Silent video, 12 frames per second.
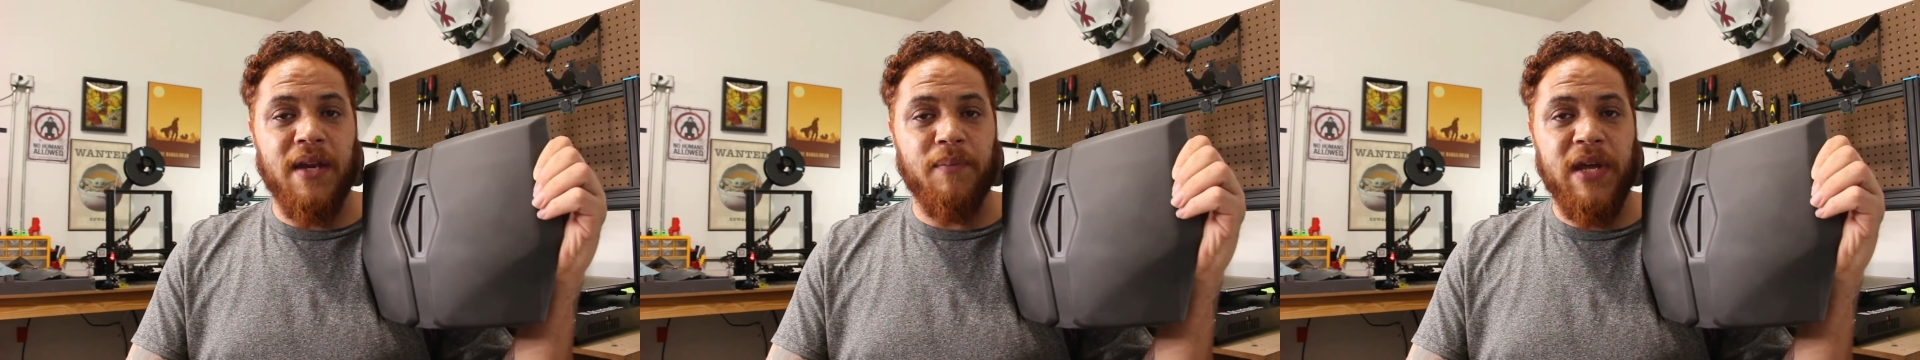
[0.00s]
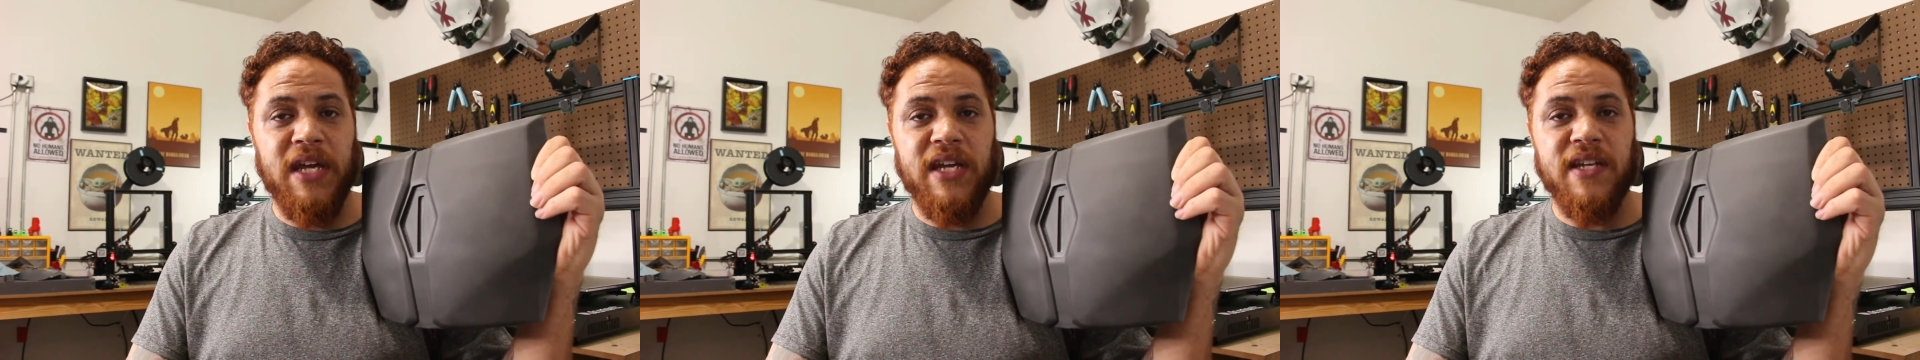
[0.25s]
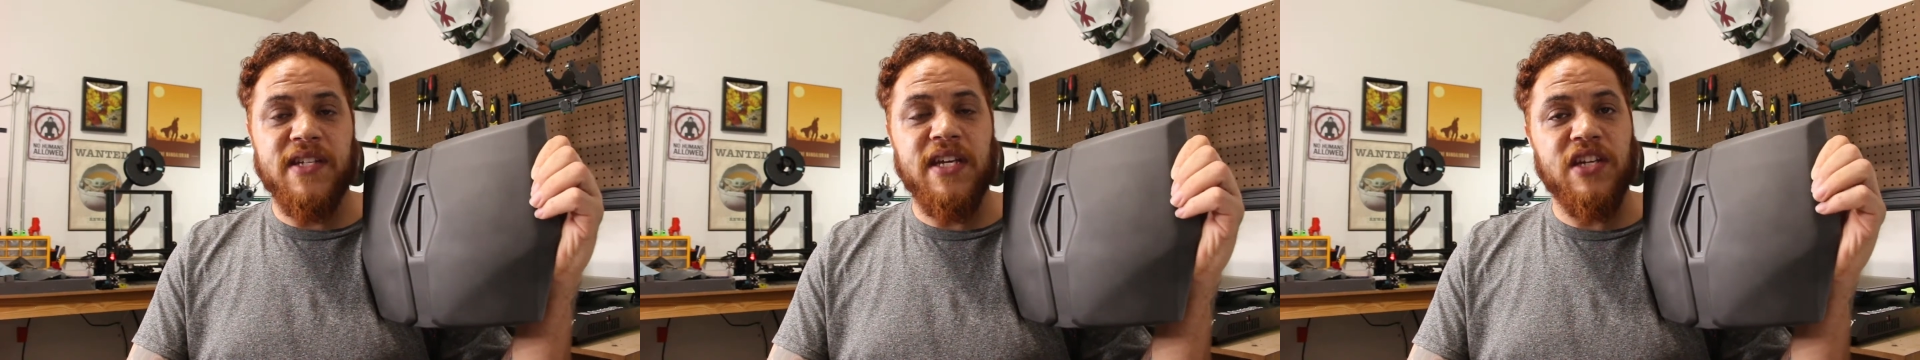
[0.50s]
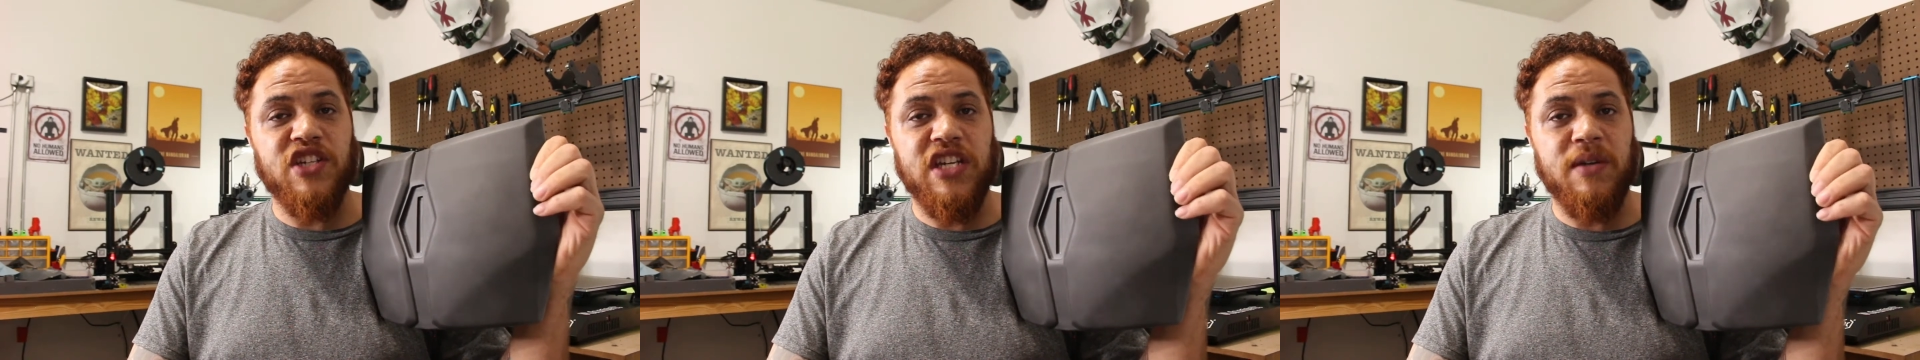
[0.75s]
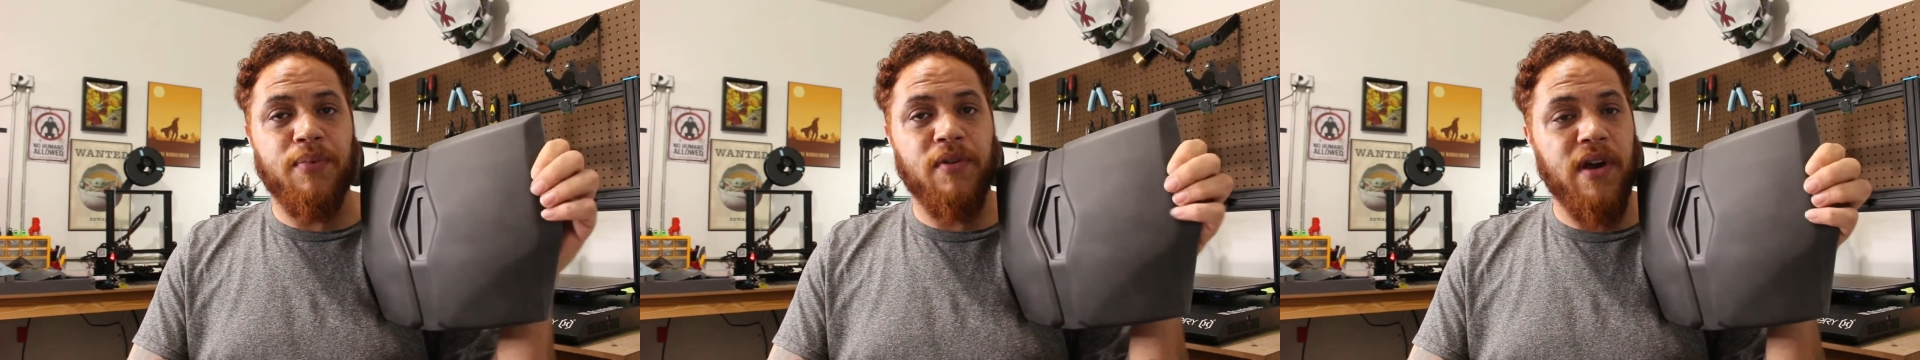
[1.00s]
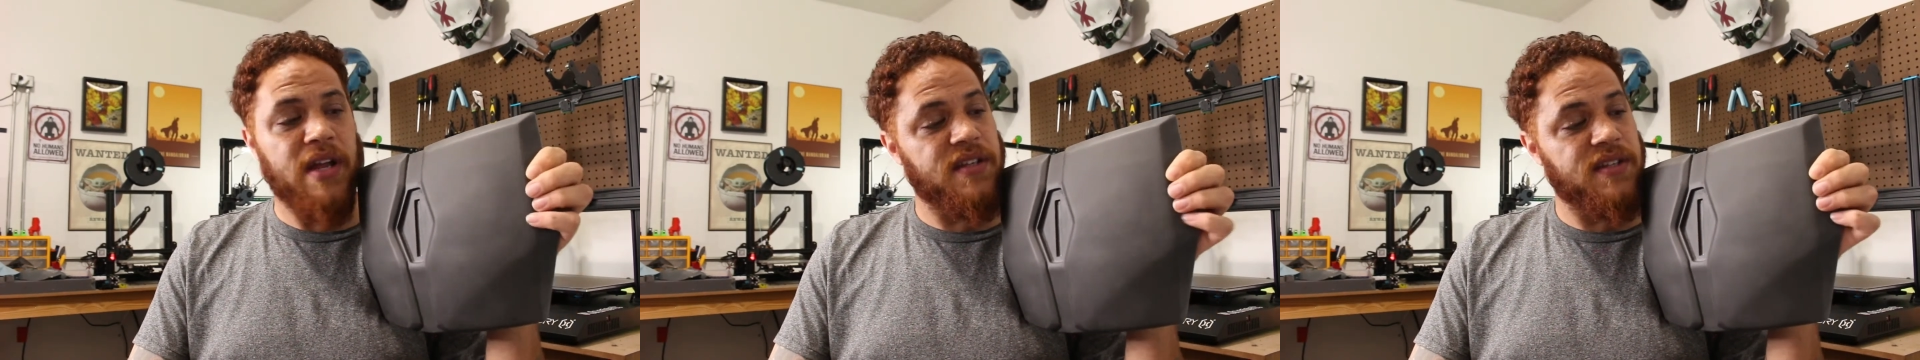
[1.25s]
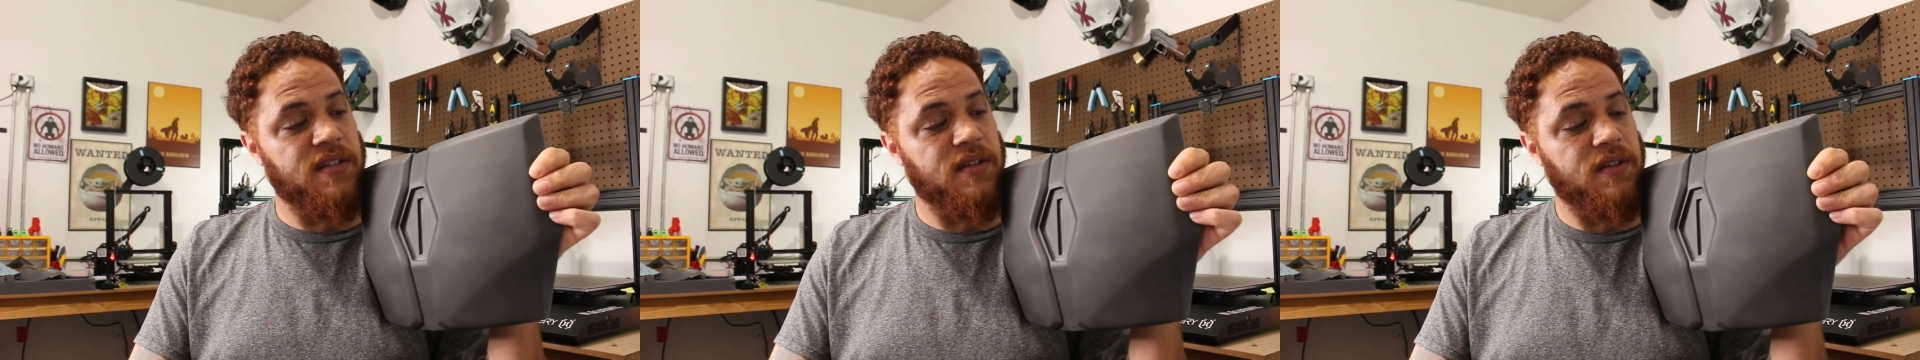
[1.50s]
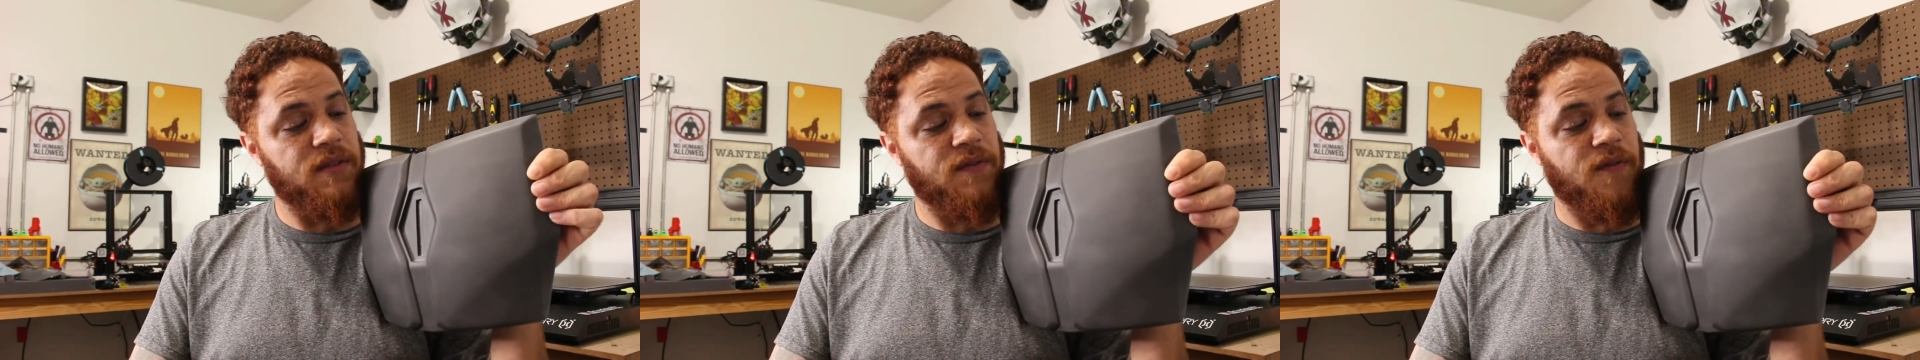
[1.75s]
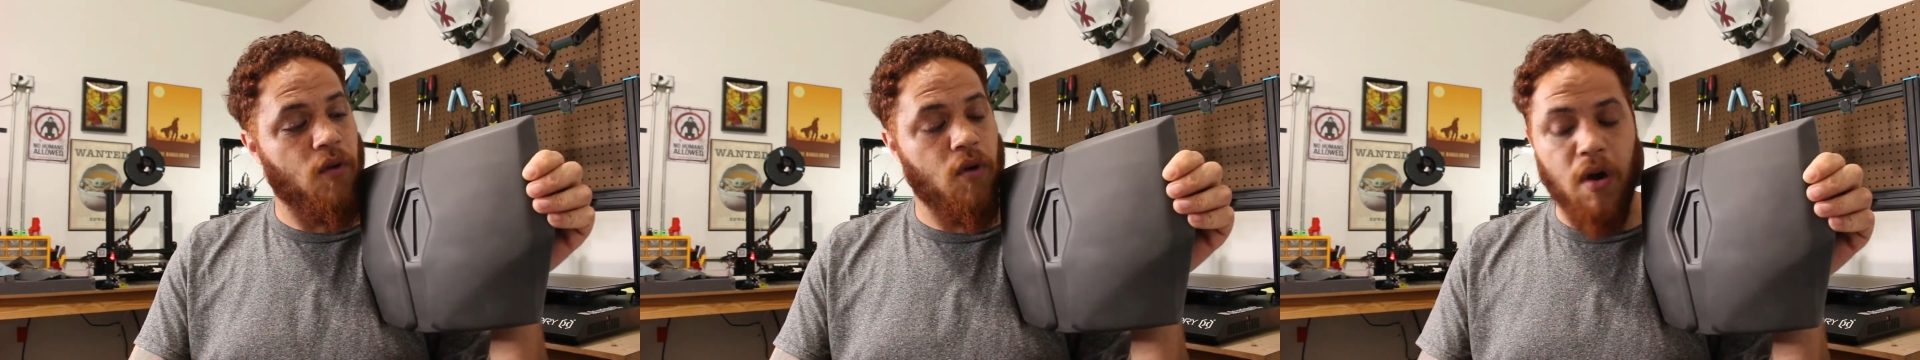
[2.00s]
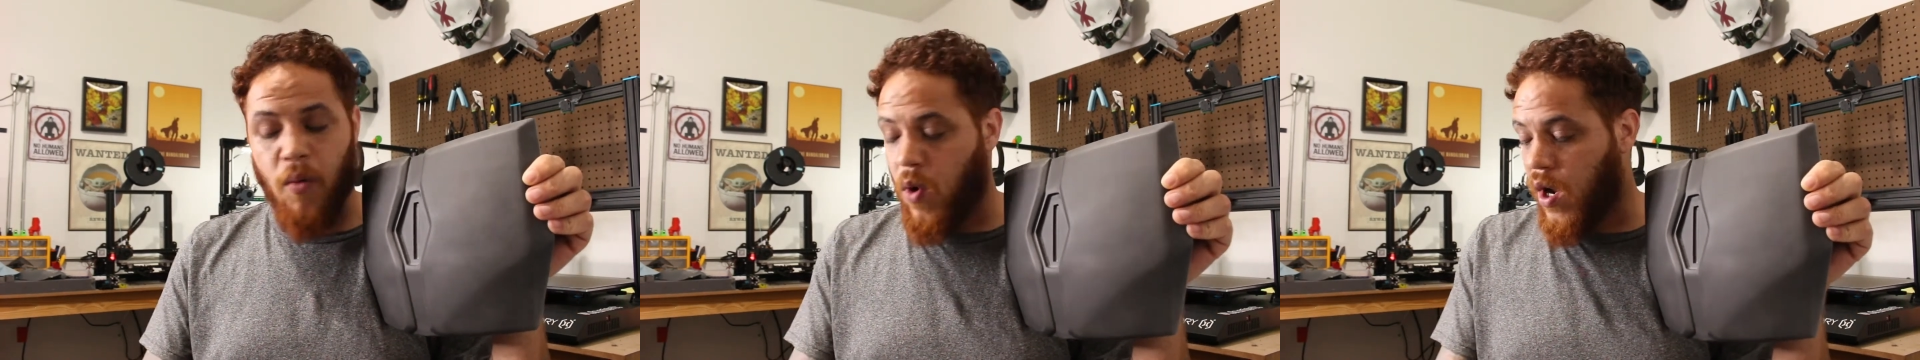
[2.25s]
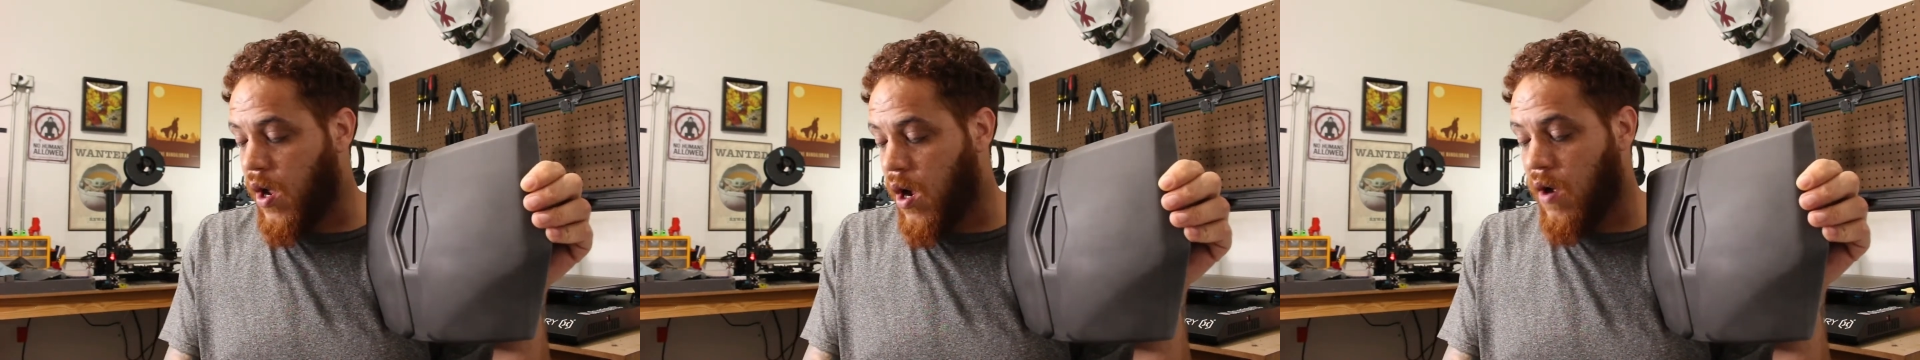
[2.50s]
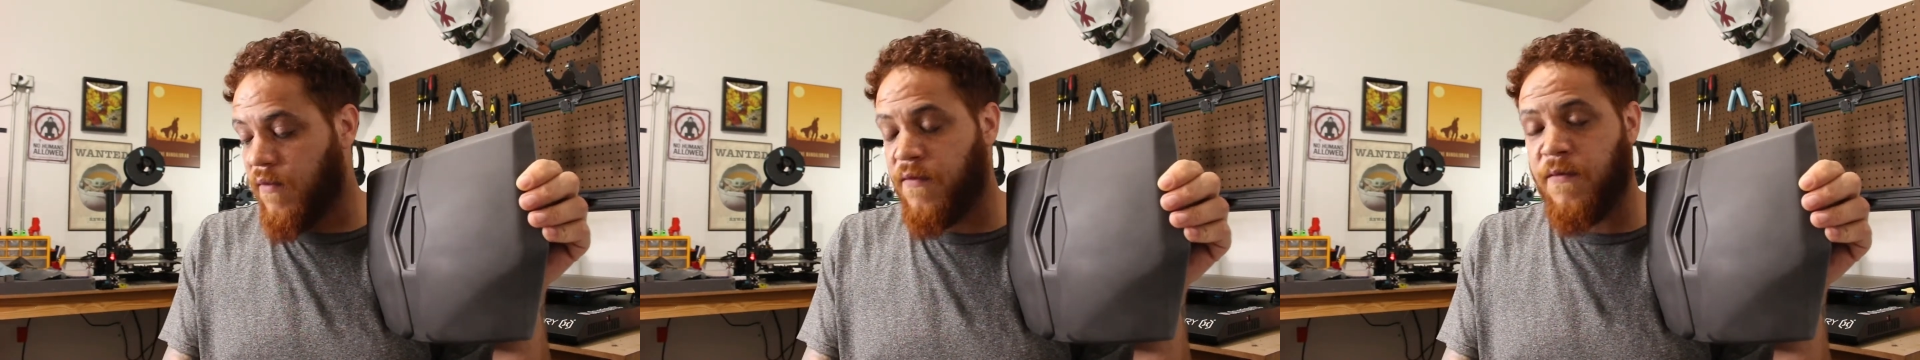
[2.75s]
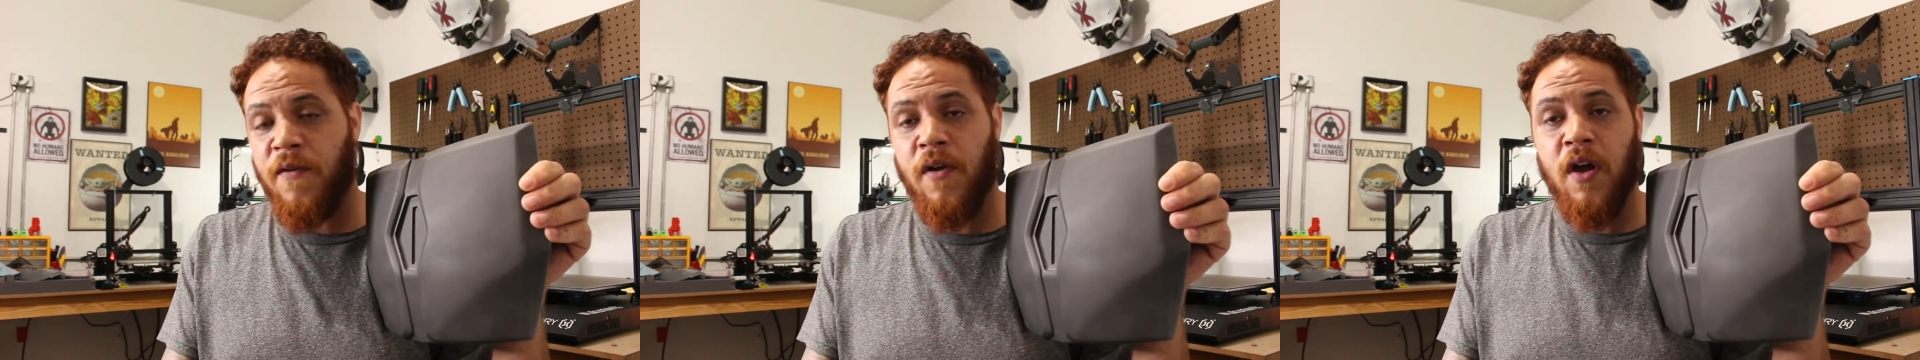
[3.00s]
PETG print for a one-off,